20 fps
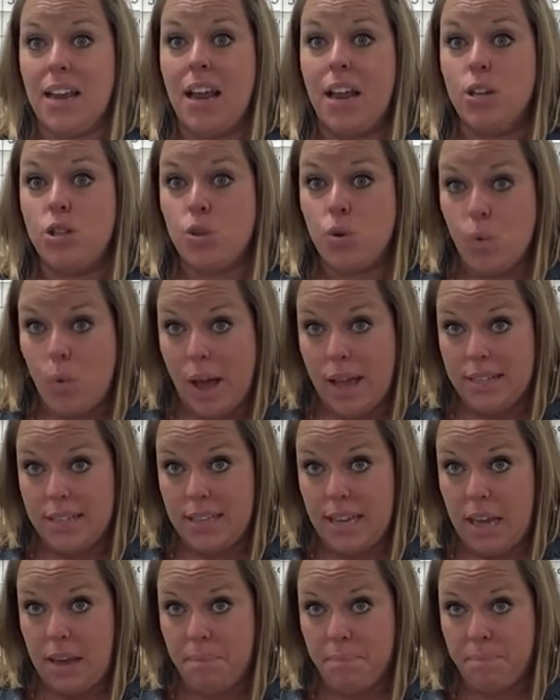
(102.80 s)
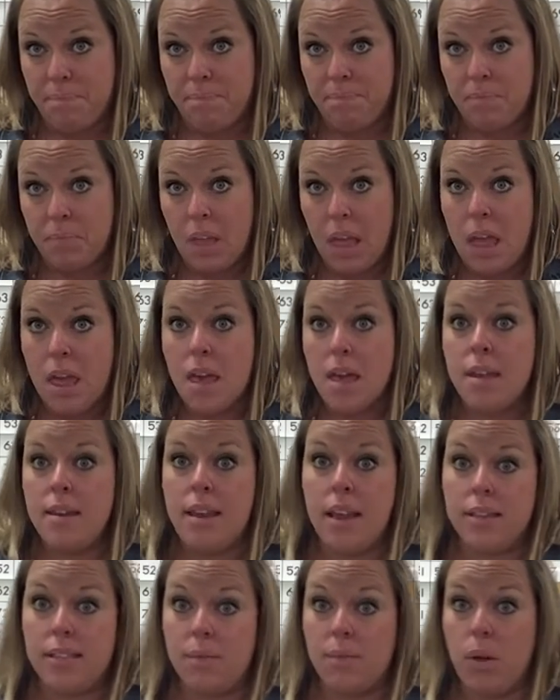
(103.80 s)
and 20.
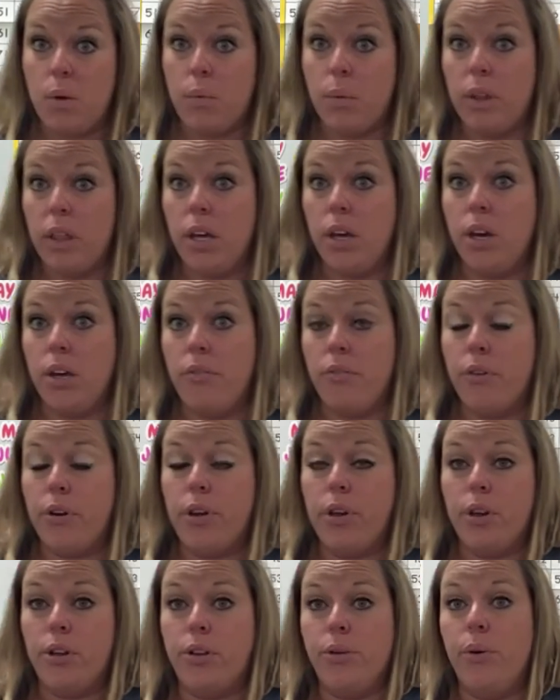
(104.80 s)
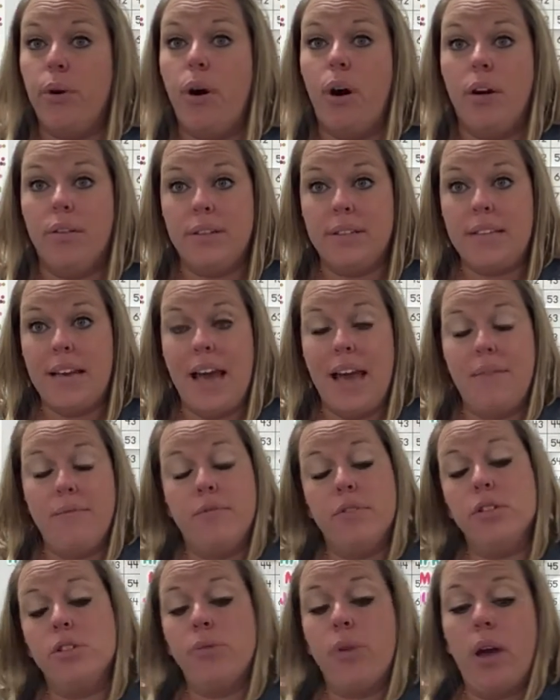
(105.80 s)
Now something really good for you to do all the time,
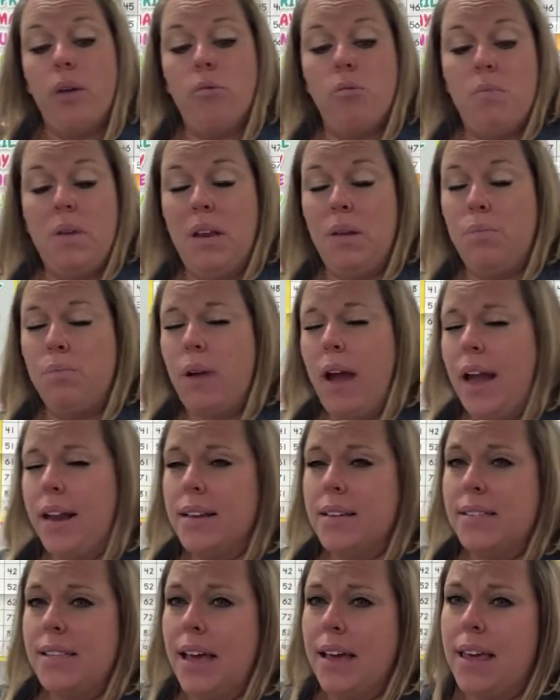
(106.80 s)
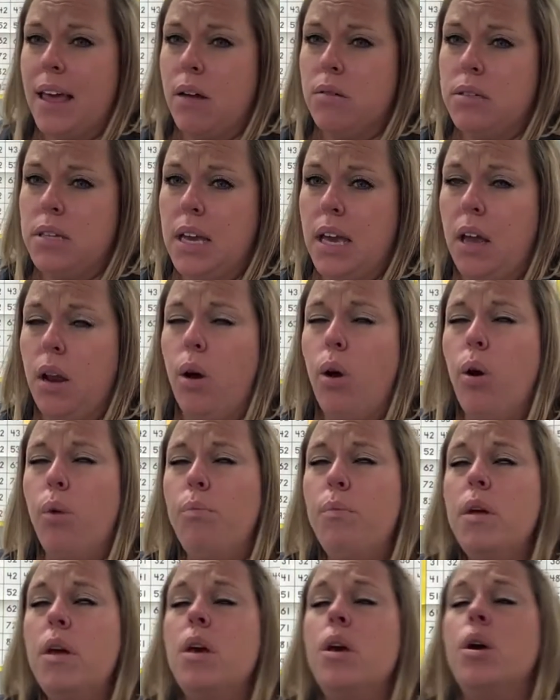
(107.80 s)
first grade, would be to practice that counting at home
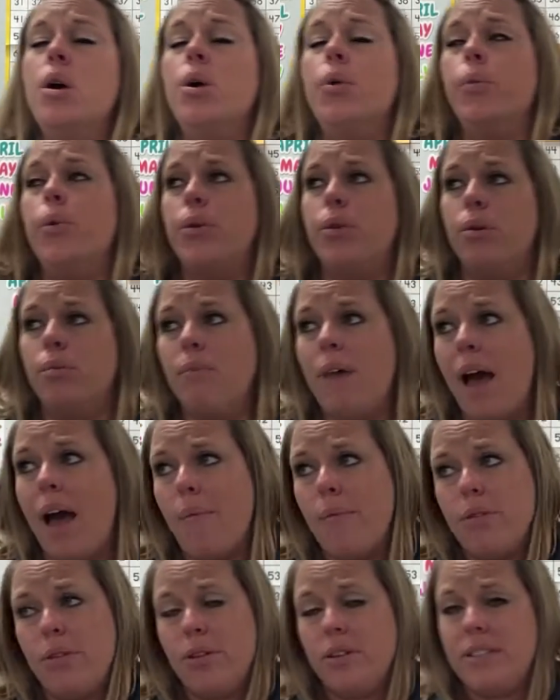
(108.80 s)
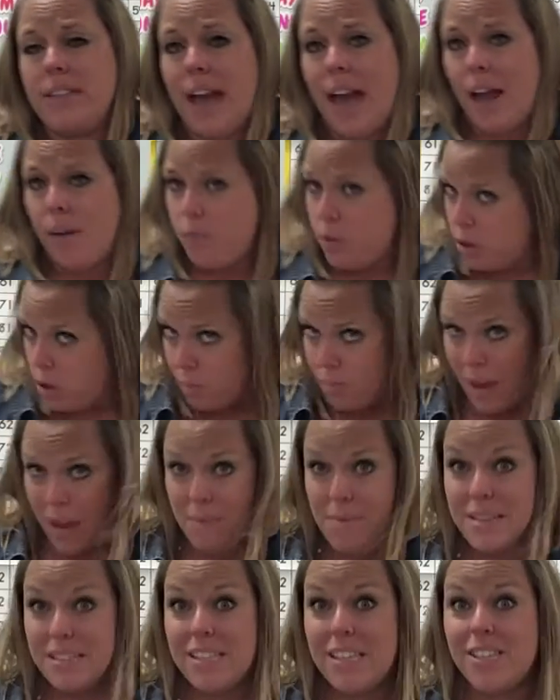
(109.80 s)
with your mom, with your dad, with your
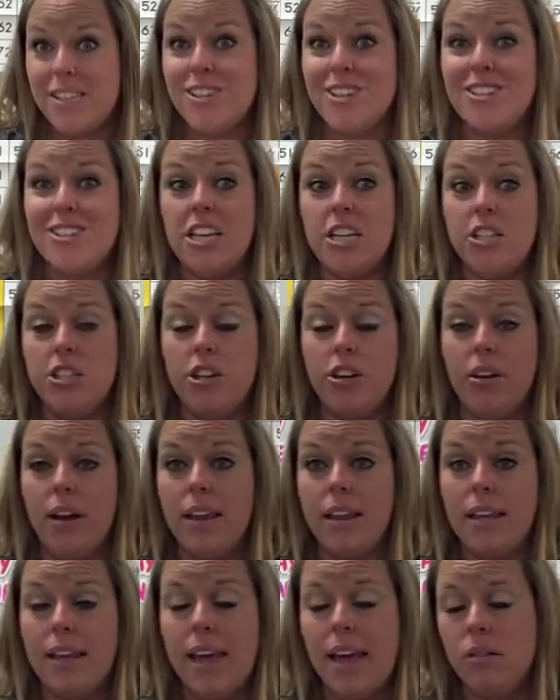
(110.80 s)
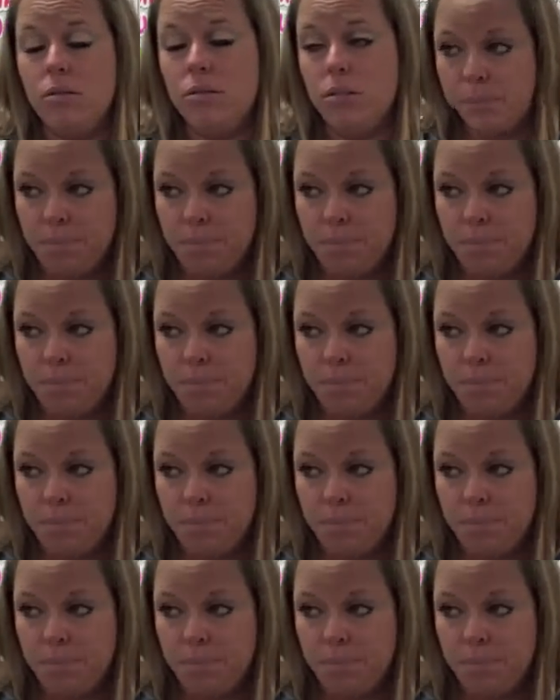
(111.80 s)
baby sister. Teach her how to count.